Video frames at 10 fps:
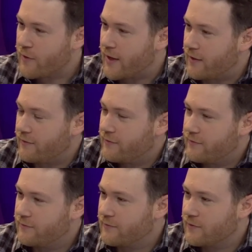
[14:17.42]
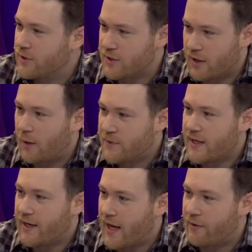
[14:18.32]
are they just yeah.
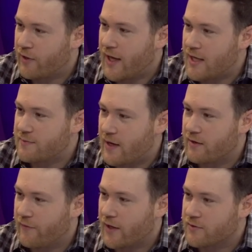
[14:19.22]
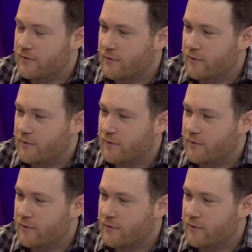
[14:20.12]
upsetting every case manufacturer in